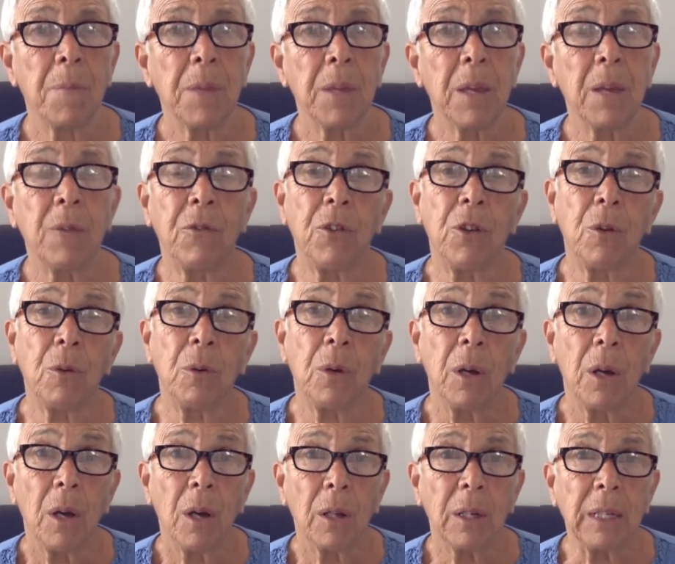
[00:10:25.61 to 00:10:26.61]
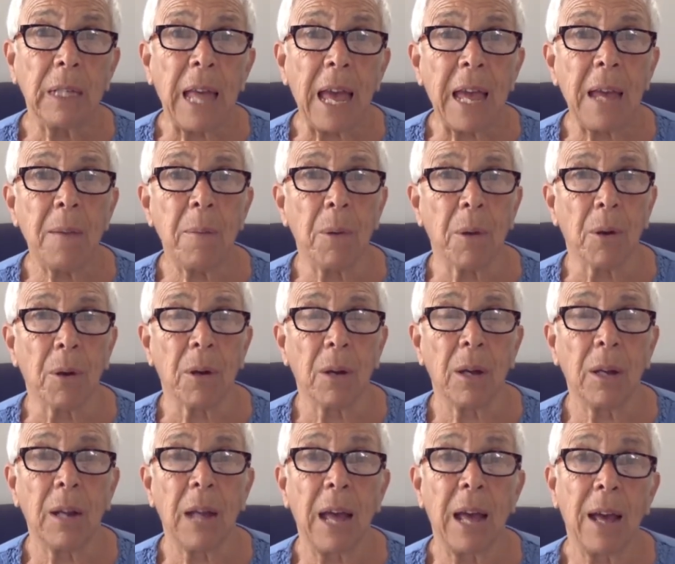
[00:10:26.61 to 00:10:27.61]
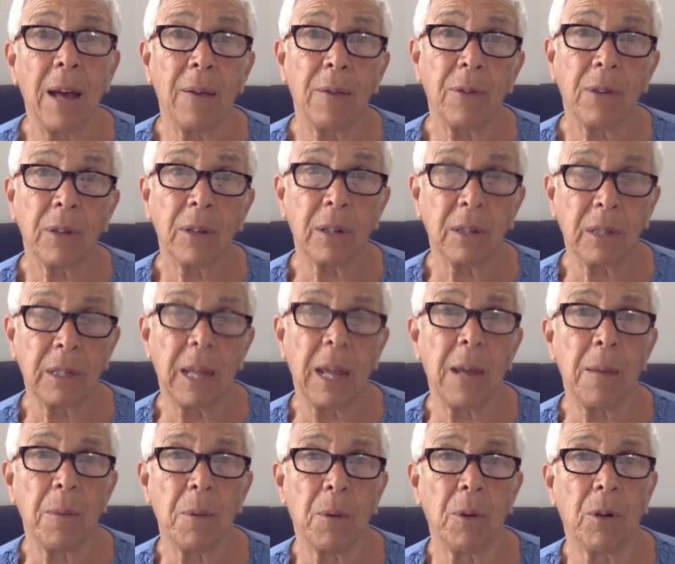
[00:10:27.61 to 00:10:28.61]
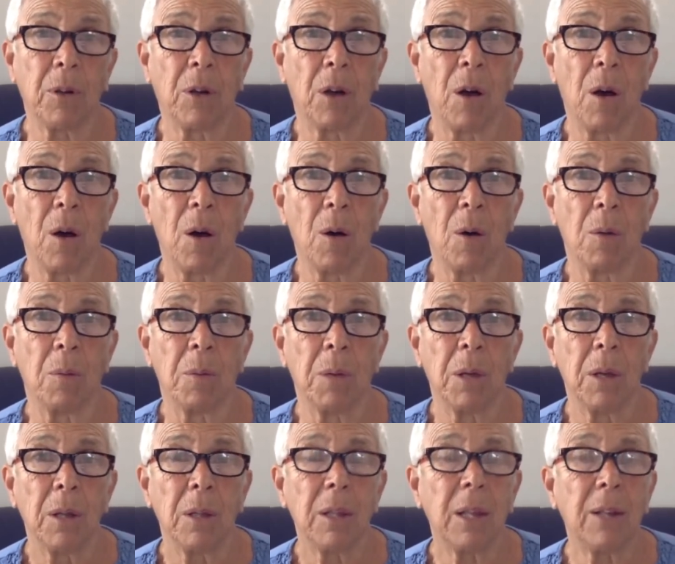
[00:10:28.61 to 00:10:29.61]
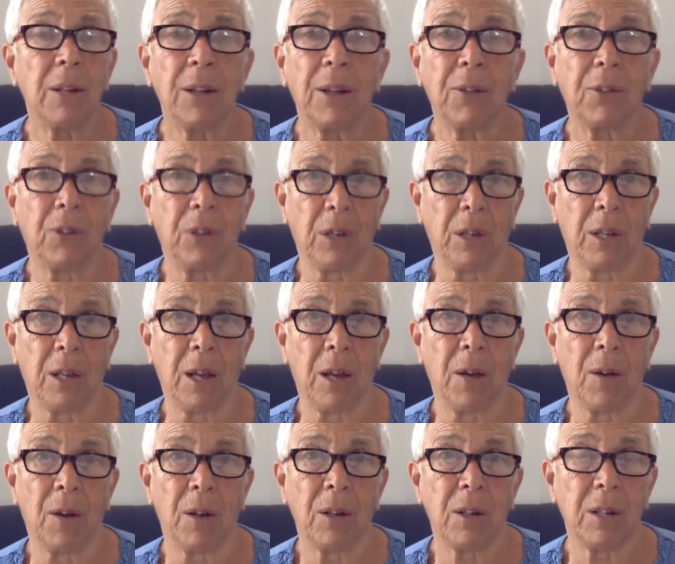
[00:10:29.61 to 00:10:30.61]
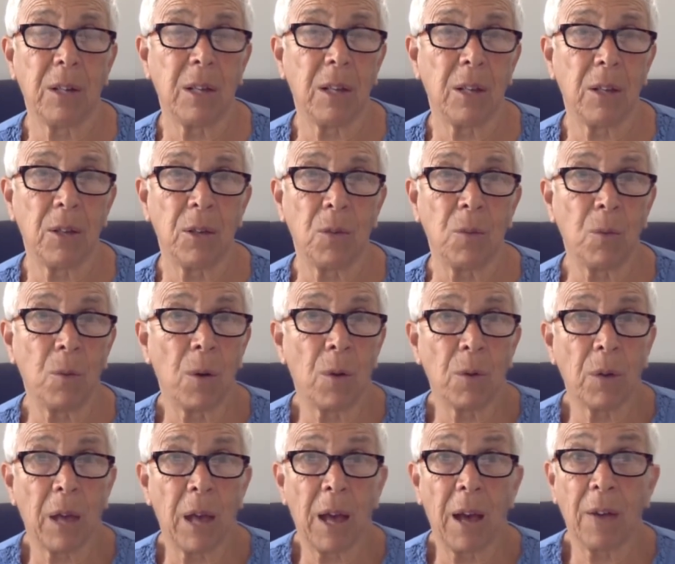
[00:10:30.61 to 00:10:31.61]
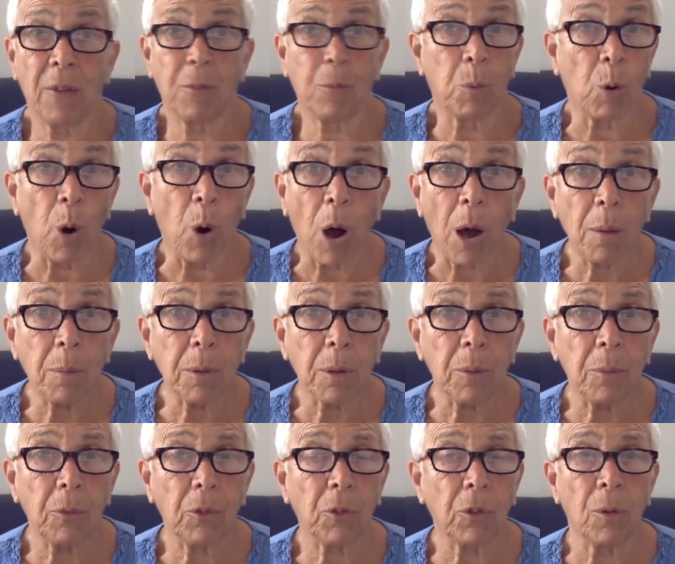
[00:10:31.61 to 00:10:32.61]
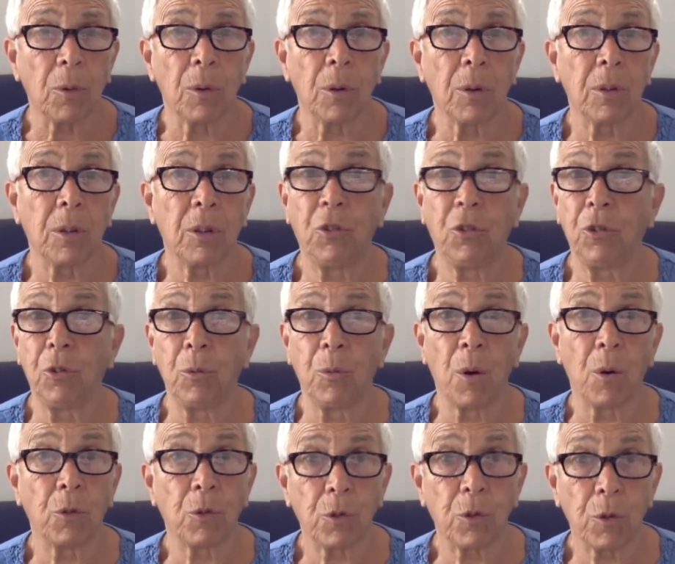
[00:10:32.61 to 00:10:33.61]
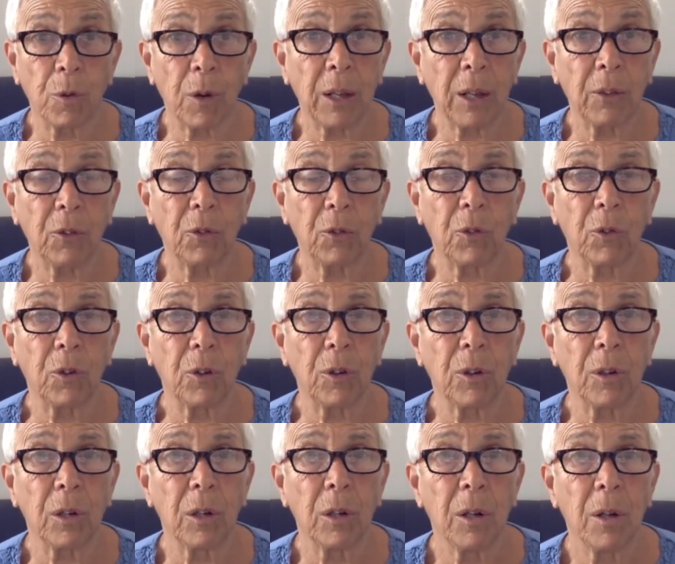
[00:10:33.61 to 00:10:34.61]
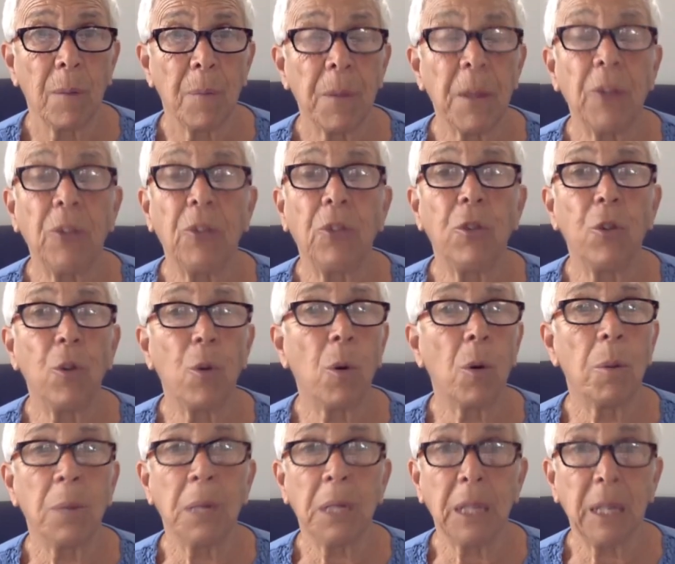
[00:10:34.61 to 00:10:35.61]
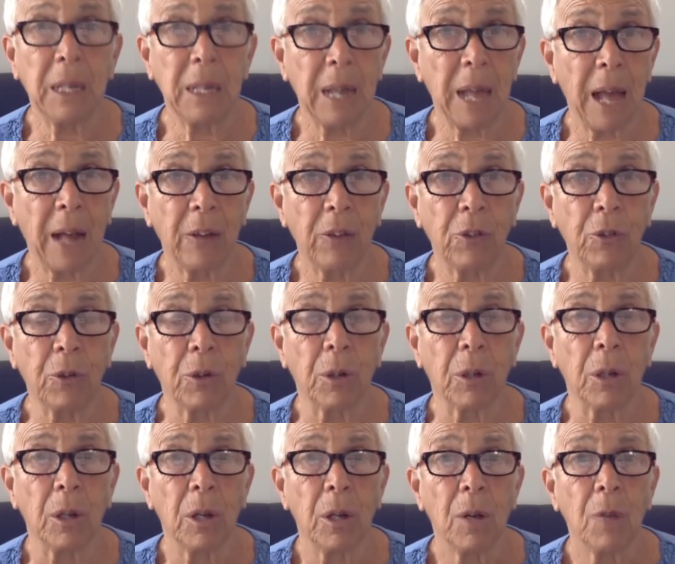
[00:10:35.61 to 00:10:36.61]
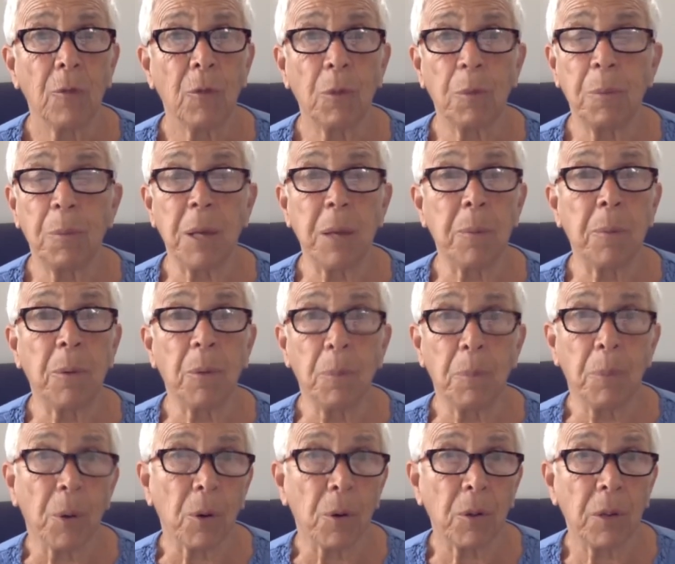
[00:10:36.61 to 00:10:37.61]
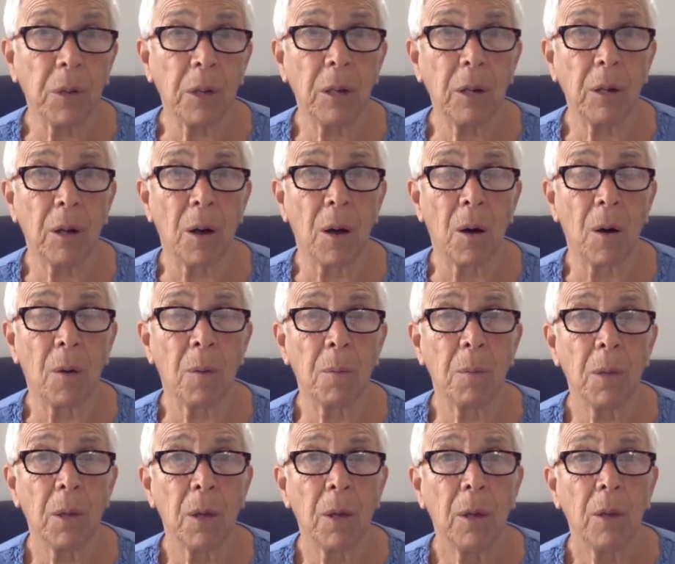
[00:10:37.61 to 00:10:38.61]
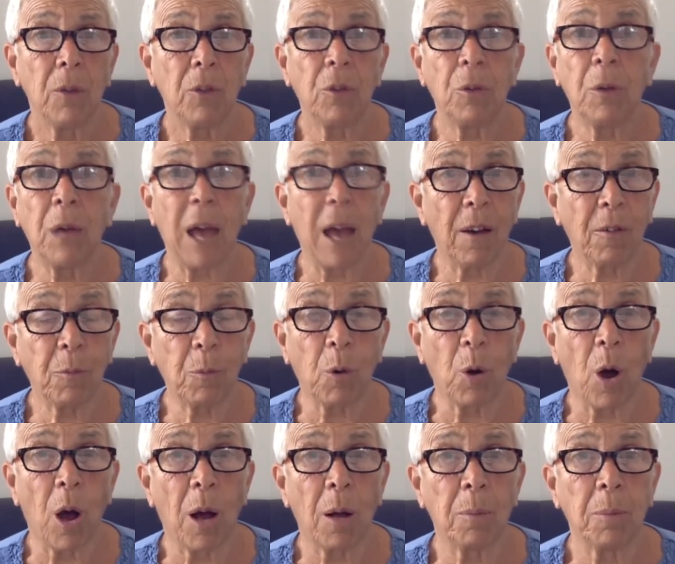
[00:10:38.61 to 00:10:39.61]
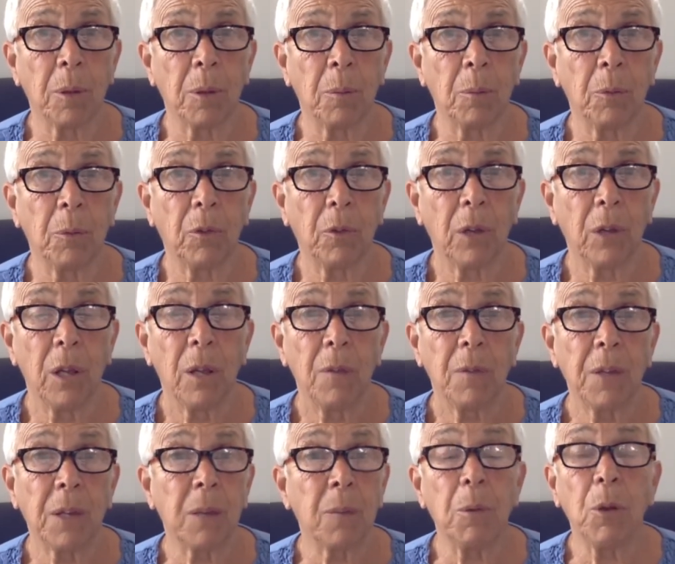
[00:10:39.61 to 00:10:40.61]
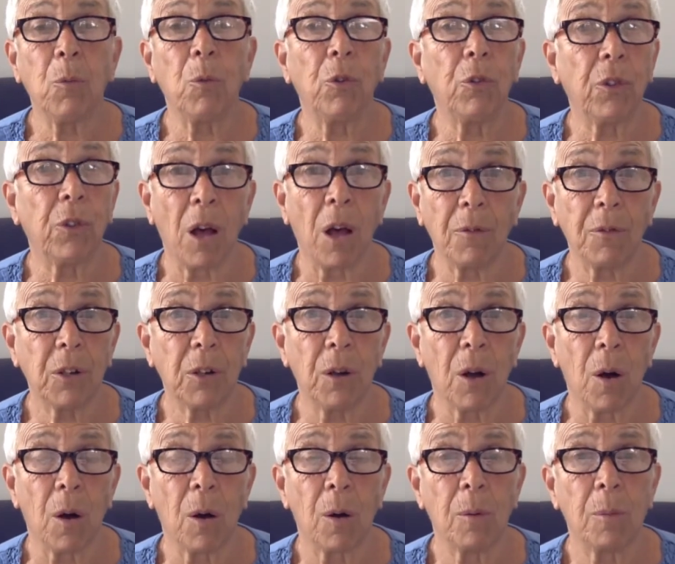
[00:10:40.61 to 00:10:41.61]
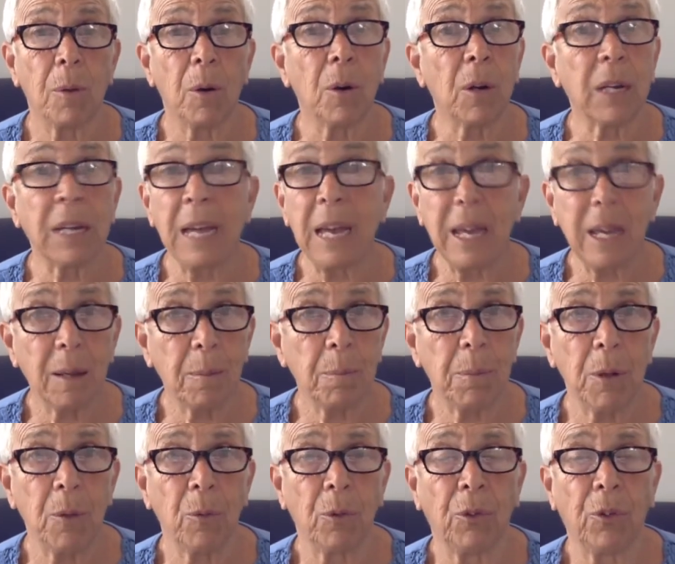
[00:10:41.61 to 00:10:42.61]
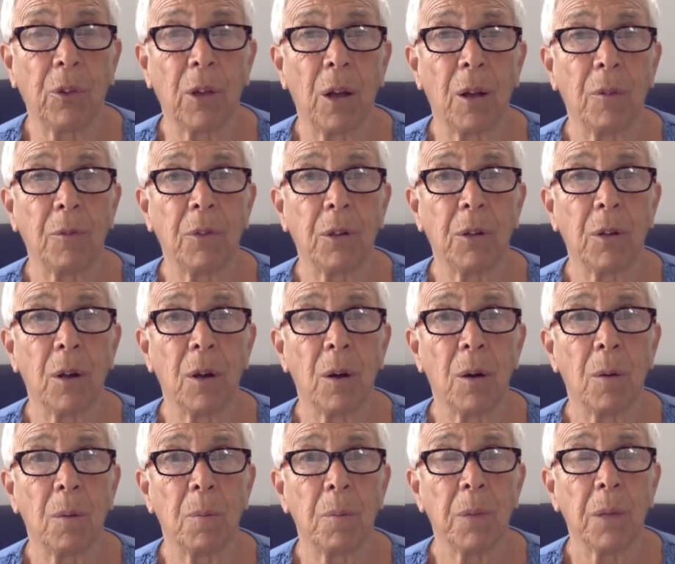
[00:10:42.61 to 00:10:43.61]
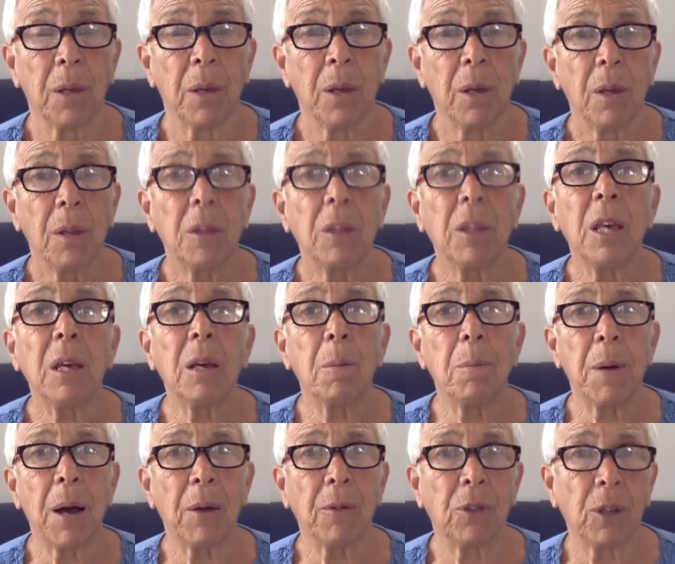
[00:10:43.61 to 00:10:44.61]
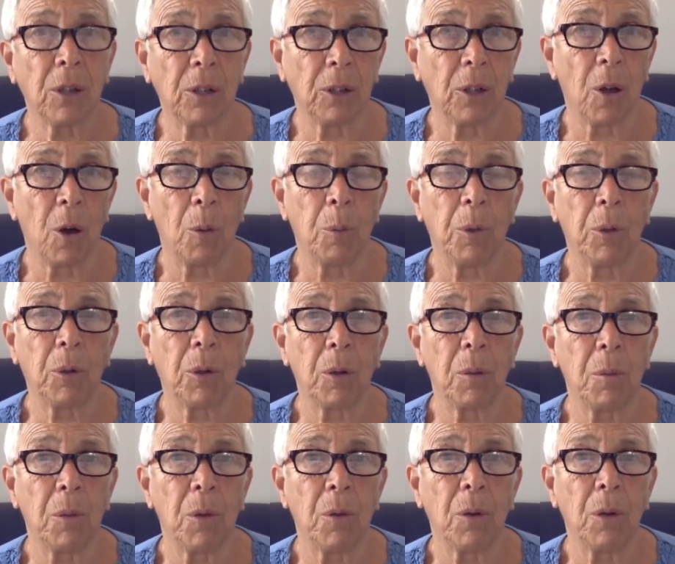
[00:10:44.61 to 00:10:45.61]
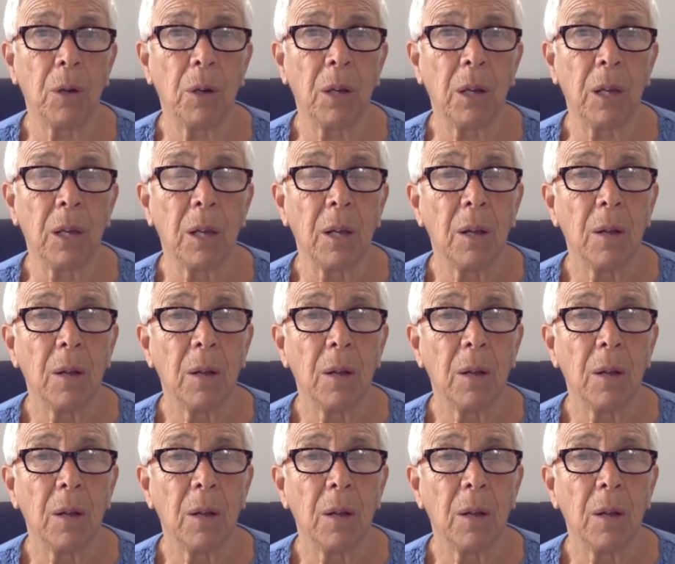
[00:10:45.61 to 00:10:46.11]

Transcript: If you labor and have a labor at home, that doesn't guarantee you won't have problems or that you won't transfer. It's normal and natural for people birthing at home to have problems that can be resolved at home or can't be resolved at home. Think about the global community.